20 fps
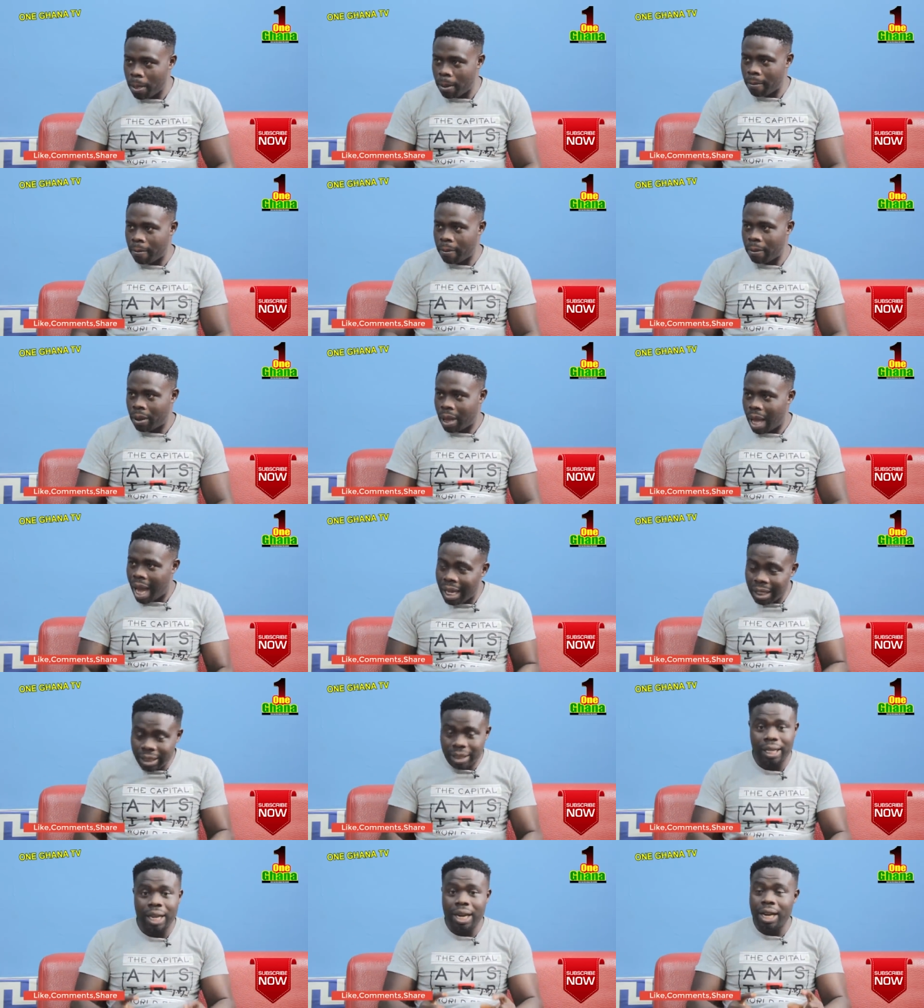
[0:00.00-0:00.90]

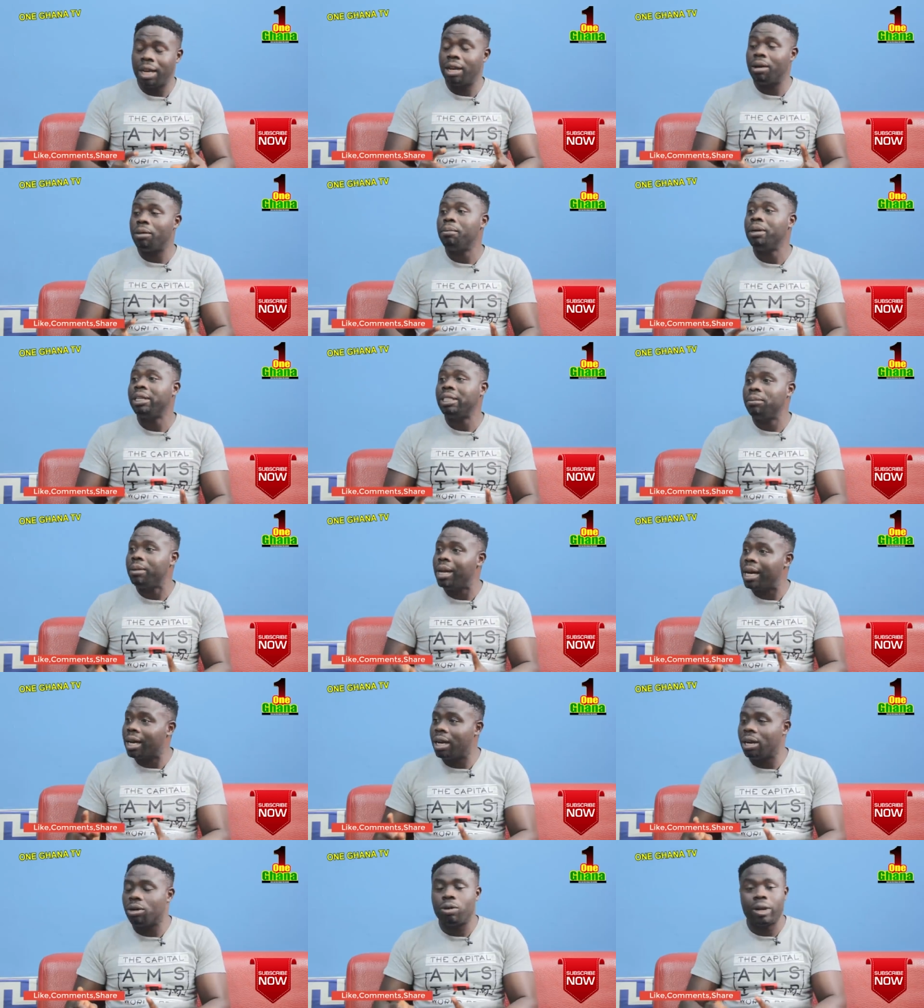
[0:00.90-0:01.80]
ansa na met me
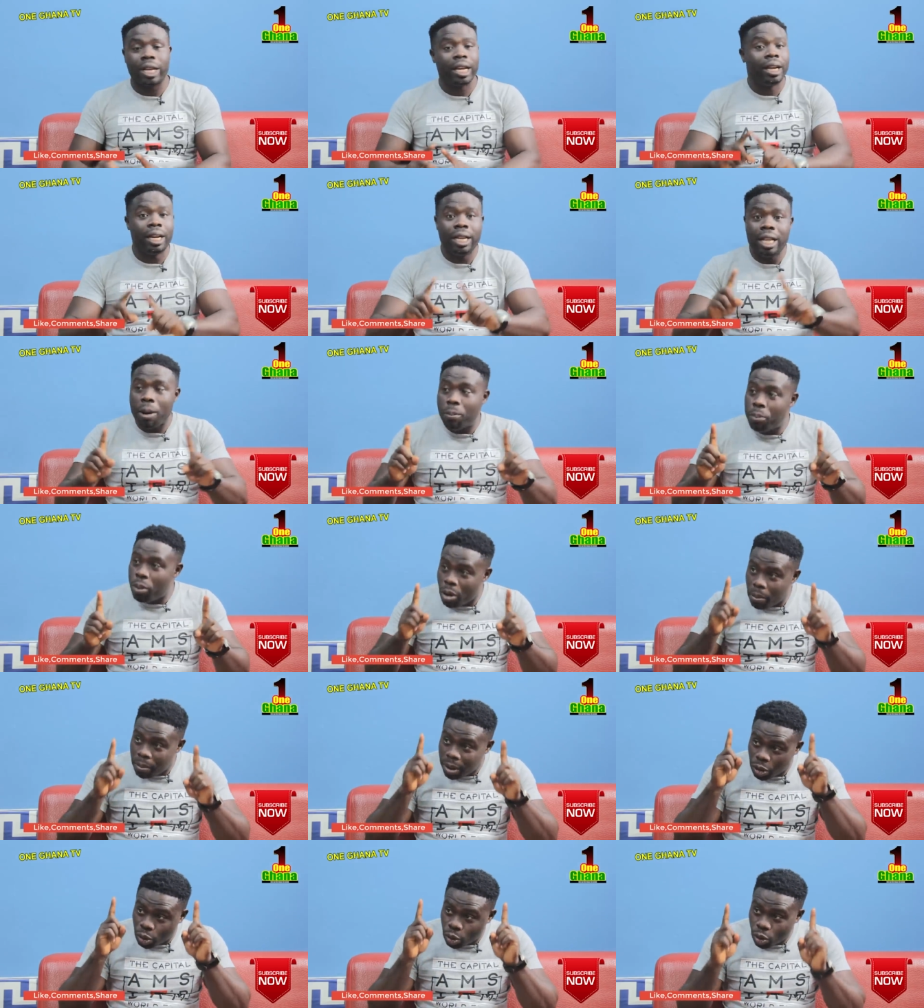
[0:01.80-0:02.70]
aka Kennedy
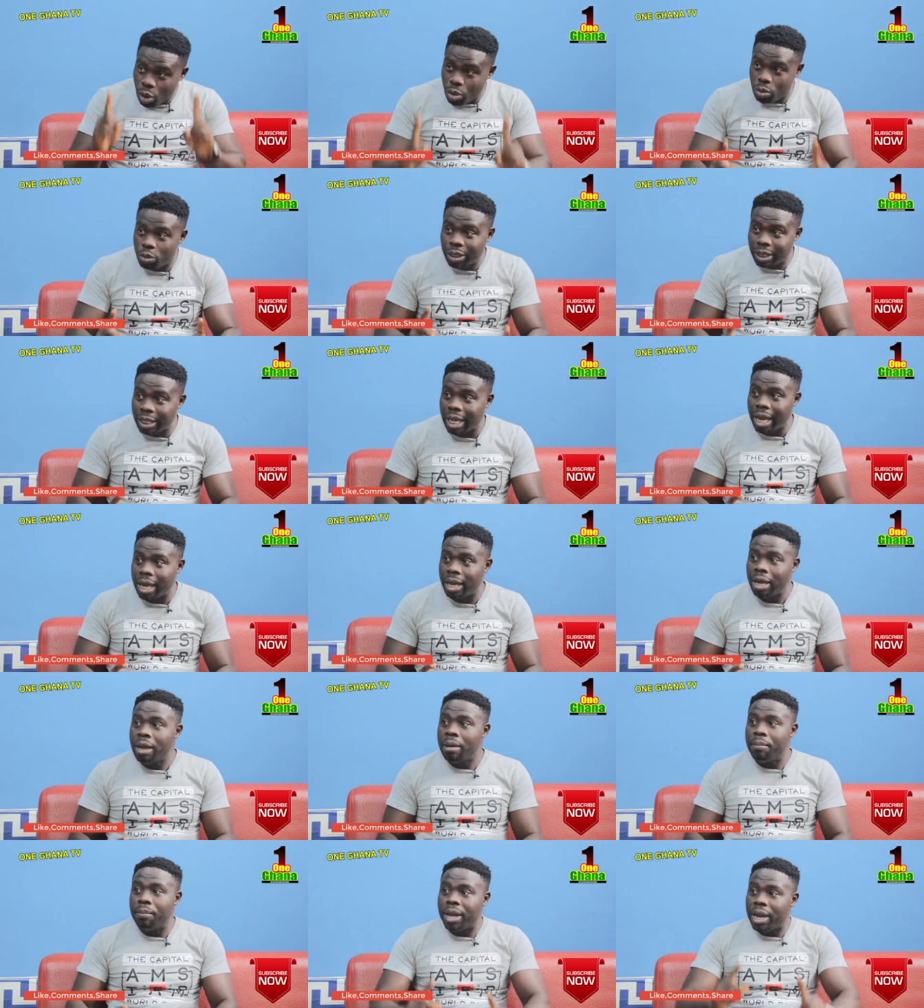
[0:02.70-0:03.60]
Agyapong be so mu
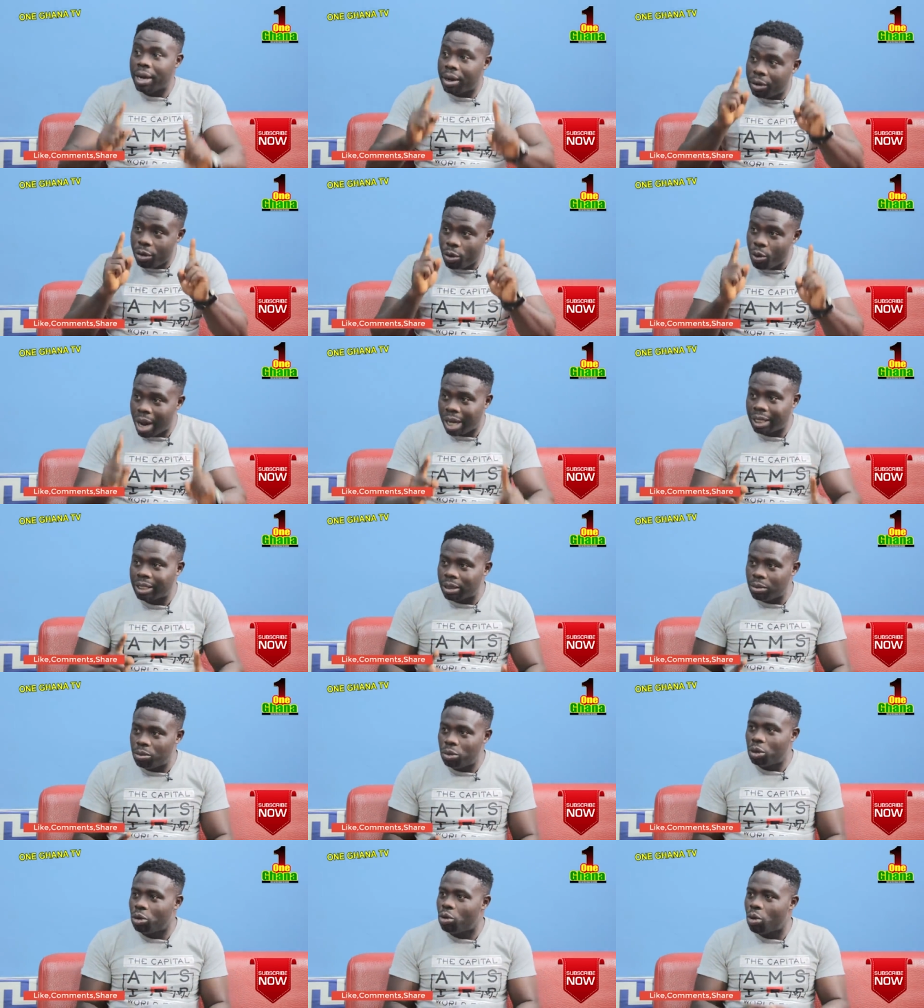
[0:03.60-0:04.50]
say me twe
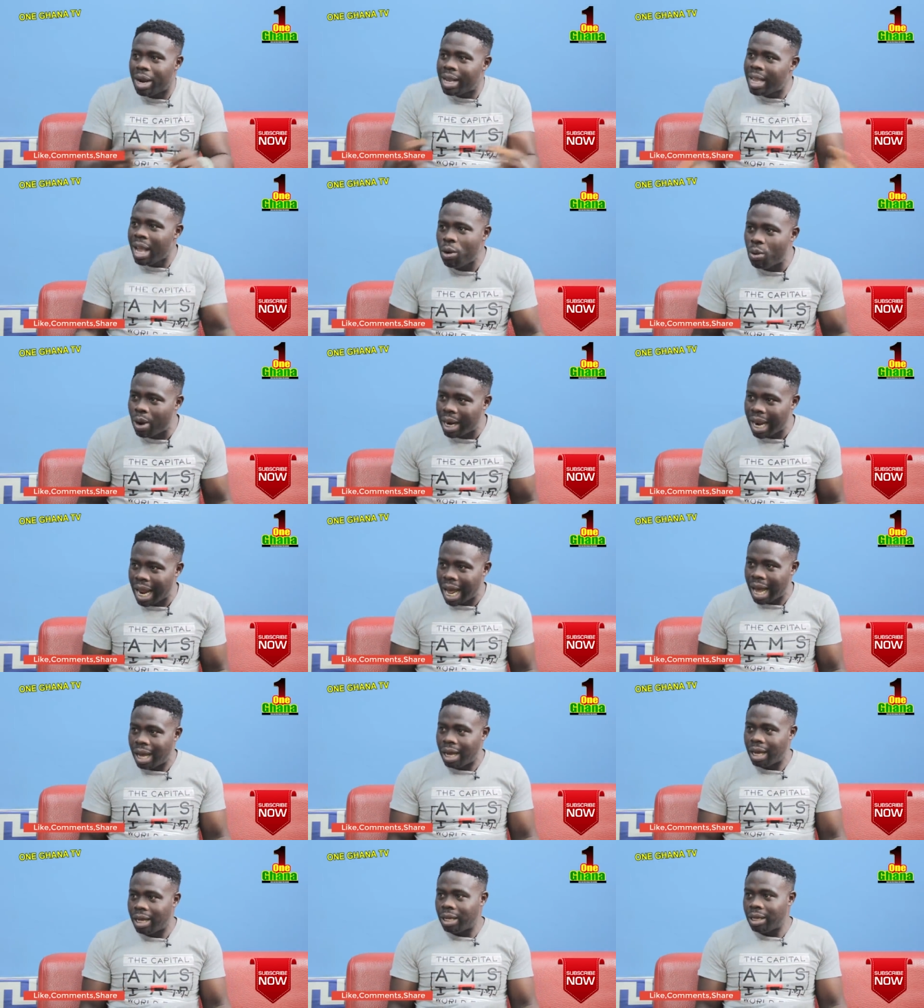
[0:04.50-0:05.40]
asamu no onya
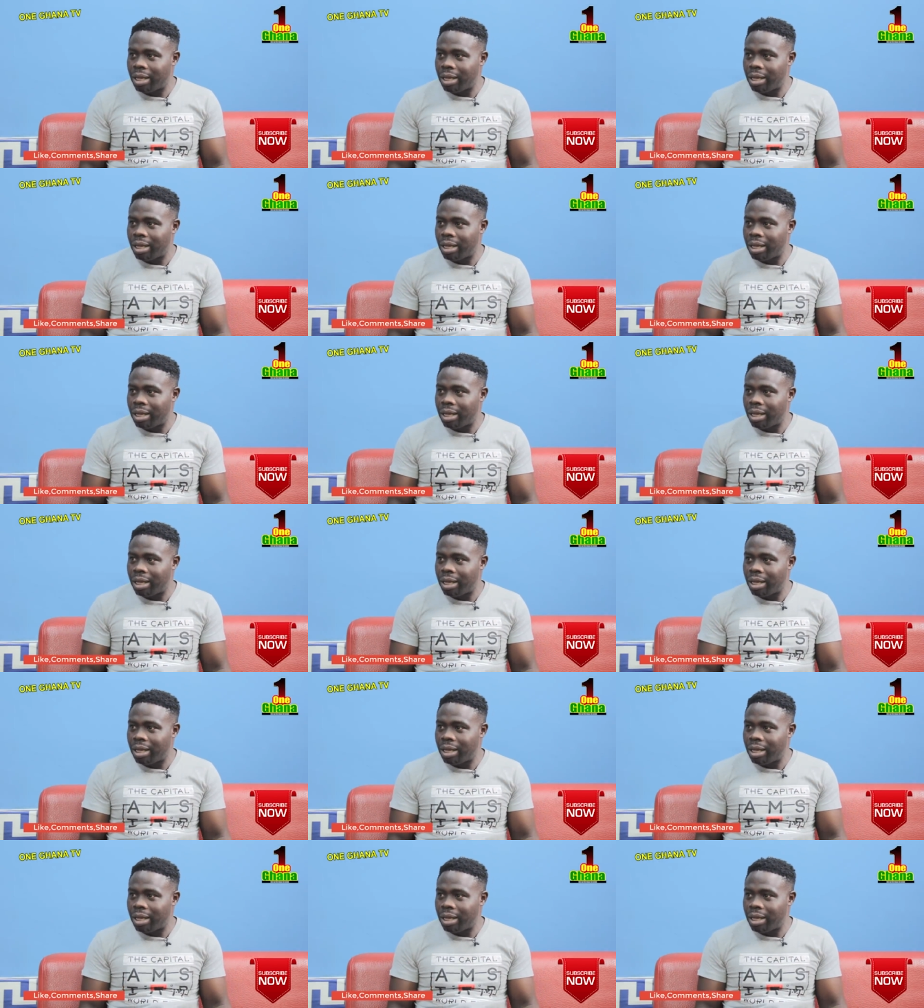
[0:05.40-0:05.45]
kwala.